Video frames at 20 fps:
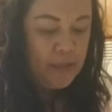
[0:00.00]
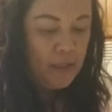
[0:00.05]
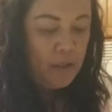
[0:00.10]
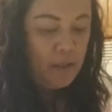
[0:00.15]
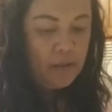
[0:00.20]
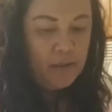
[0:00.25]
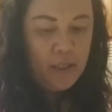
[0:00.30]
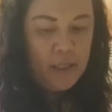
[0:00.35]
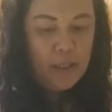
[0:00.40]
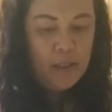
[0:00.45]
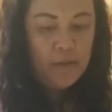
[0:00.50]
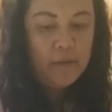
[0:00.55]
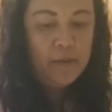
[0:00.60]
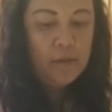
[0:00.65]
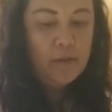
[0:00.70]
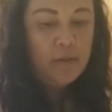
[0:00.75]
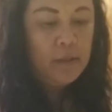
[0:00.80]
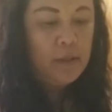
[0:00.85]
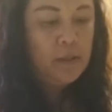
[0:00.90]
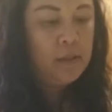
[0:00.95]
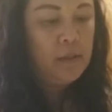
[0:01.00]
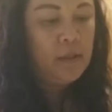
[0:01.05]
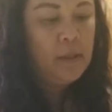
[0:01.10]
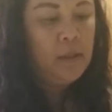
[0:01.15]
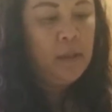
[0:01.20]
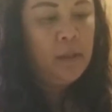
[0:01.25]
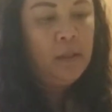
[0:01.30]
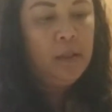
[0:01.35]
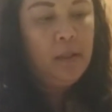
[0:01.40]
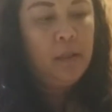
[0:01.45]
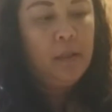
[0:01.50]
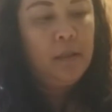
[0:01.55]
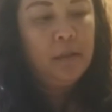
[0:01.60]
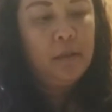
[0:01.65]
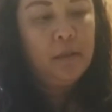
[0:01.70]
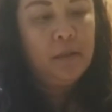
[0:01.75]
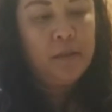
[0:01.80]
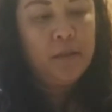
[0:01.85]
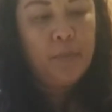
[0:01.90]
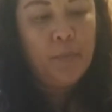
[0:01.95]
in here and
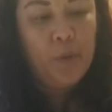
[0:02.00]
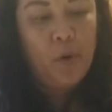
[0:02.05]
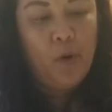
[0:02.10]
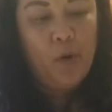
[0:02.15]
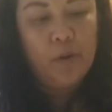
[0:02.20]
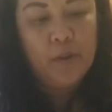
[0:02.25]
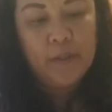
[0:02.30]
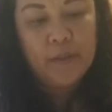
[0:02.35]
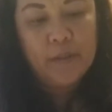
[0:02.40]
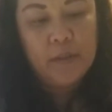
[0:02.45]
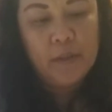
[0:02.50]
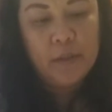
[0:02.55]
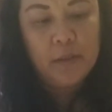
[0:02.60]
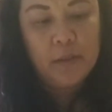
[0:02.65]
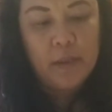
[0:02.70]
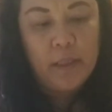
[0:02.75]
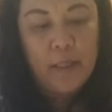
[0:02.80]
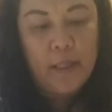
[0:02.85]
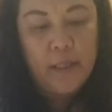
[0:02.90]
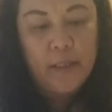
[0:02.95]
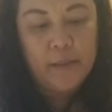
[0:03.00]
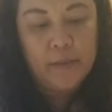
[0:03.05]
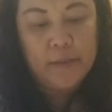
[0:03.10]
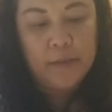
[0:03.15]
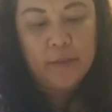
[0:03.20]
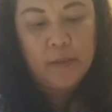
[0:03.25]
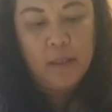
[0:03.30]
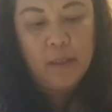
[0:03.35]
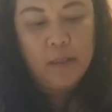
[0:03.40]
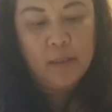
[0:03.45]
this bowl and this eggs.